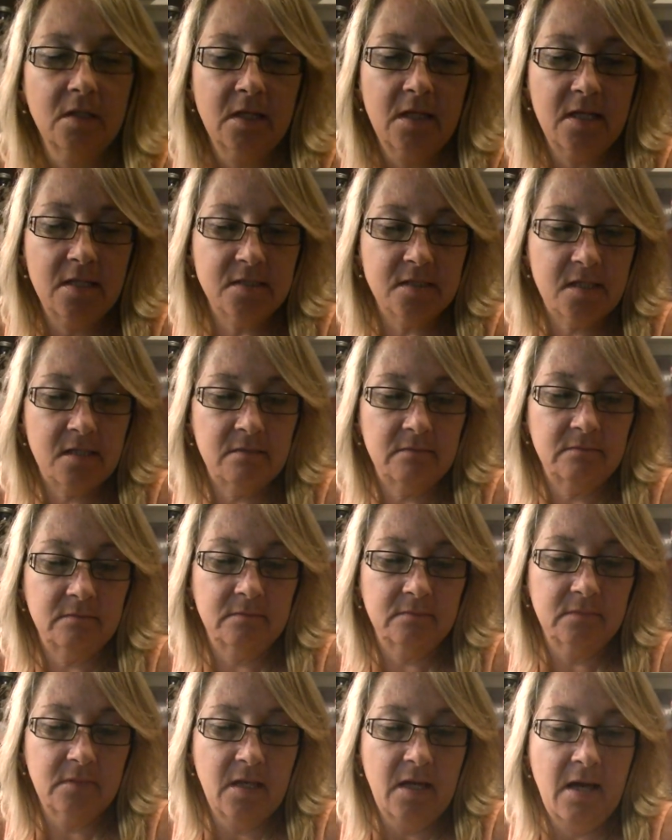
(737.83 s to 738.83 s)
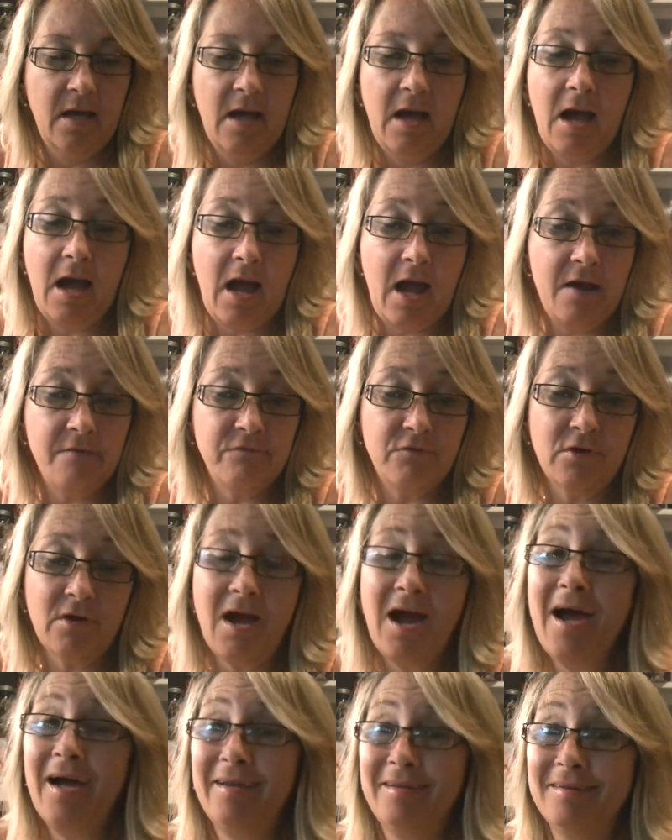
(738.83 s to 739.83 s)
Is it? I
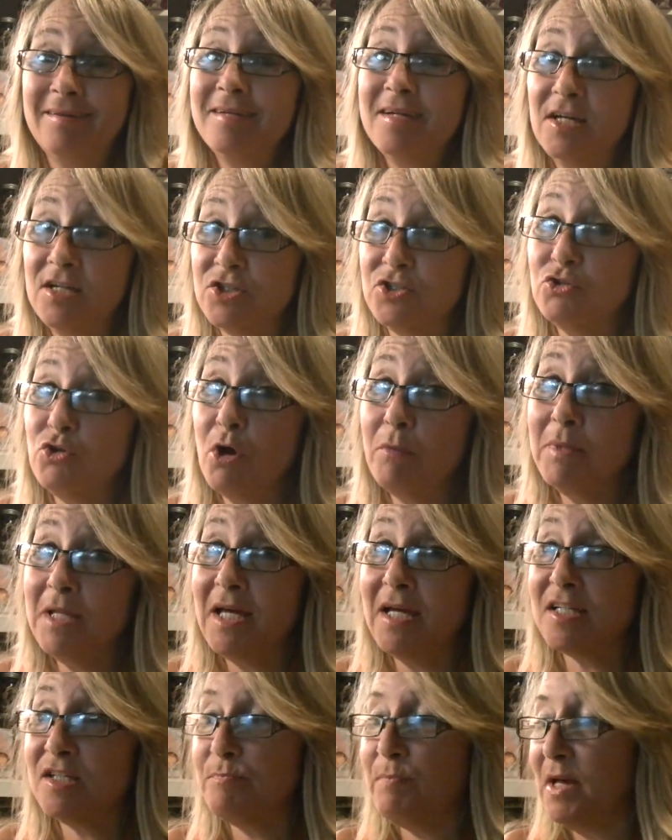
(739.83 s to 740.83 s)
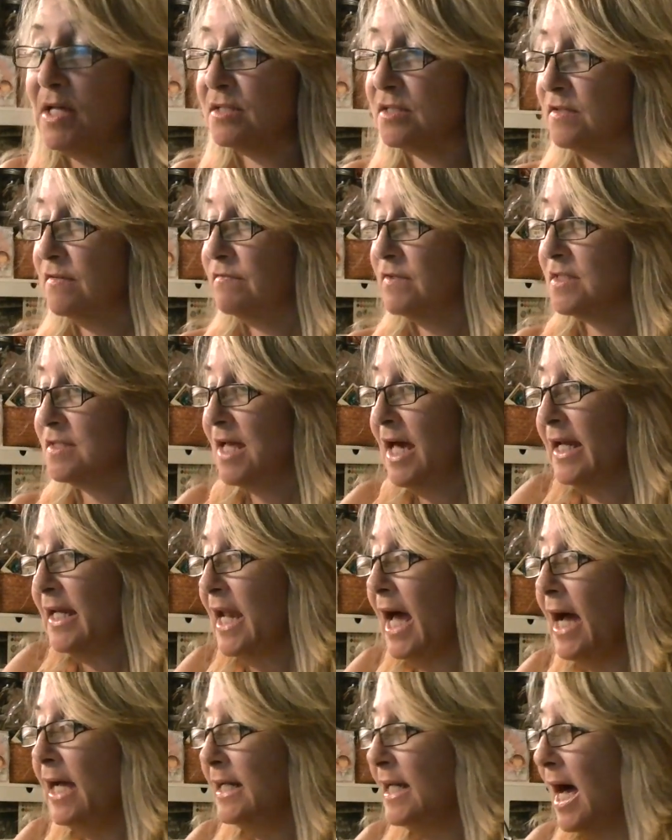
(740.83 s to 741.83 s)
forgot. It's normally expensive. It's like
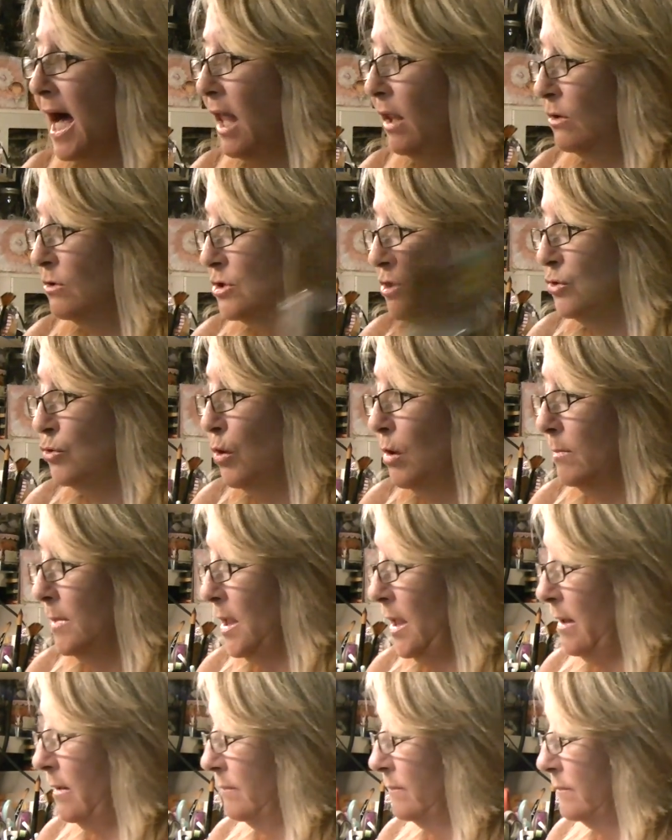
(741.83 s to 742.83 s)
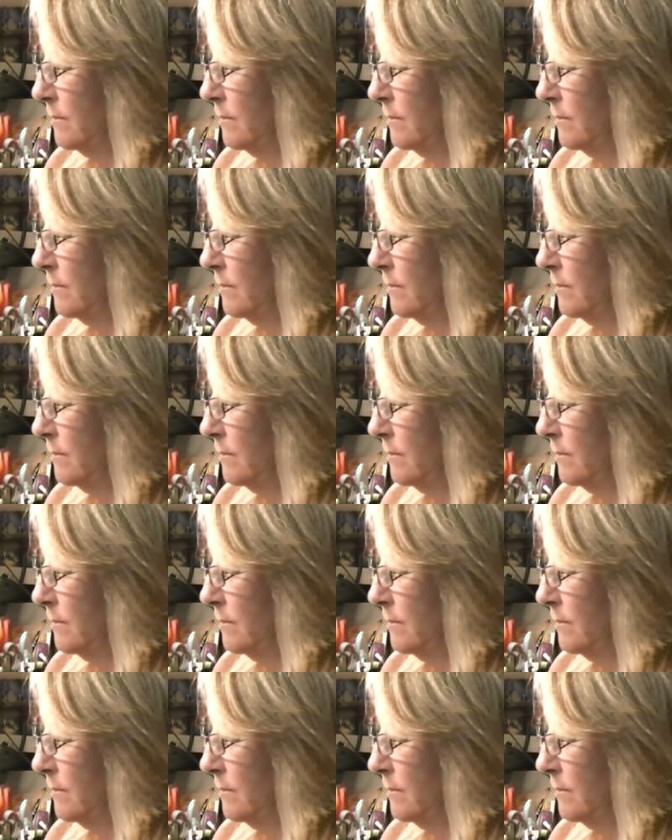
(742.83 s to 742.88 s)
$9 normally.